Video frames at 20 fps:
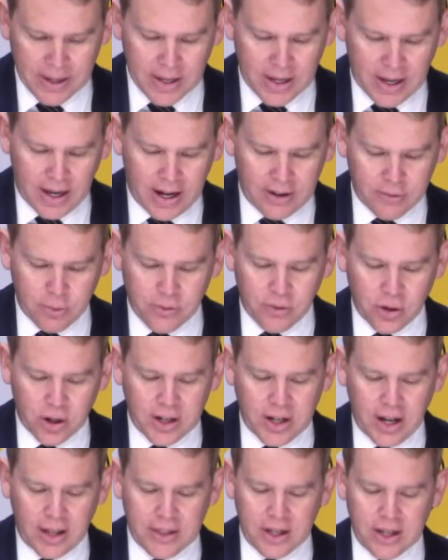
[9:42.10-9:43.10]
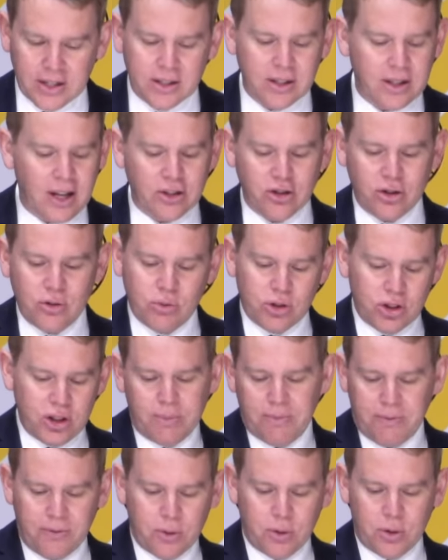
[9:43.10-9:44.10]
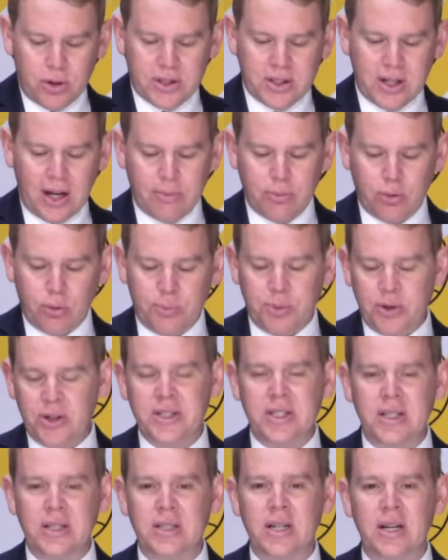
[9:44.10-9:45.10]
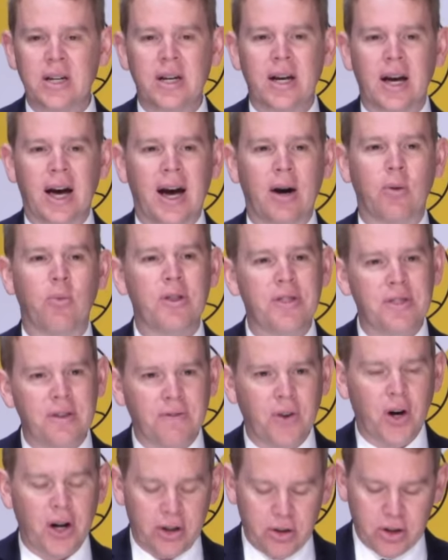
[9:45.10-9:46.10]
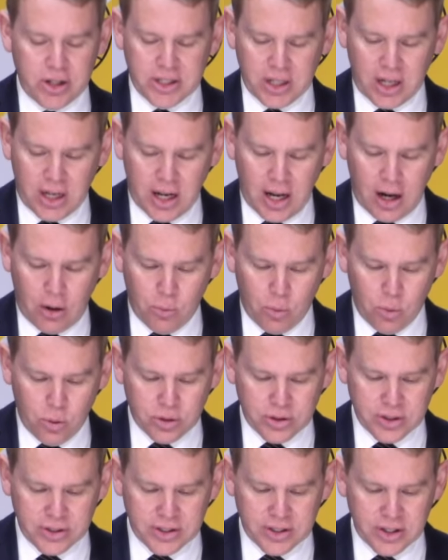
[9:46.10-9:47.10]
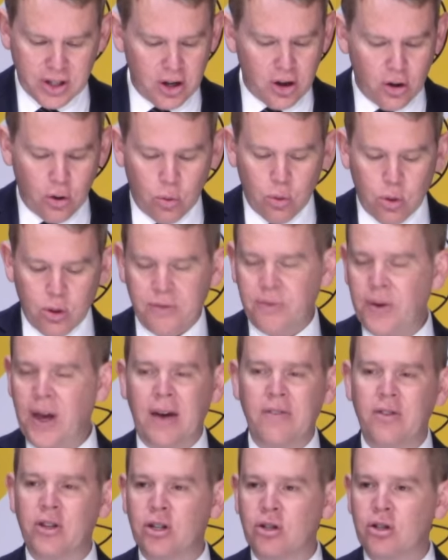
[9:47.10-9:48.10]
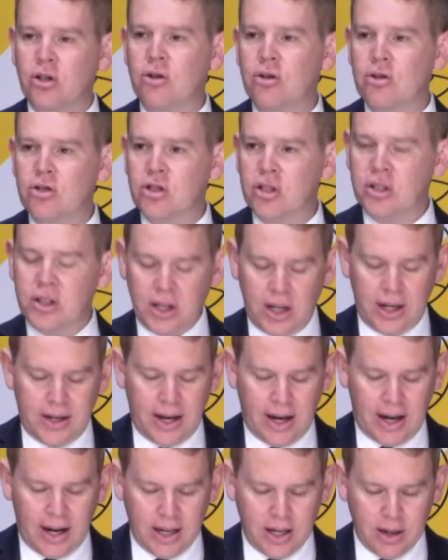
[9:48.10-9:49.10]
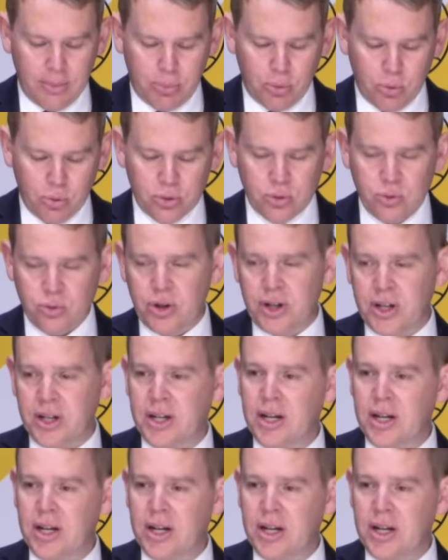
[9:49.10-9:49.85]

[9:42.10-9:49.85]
If we've got another international ship, for example, present with the virus in our waters, or if we have an incursion at our airport or at an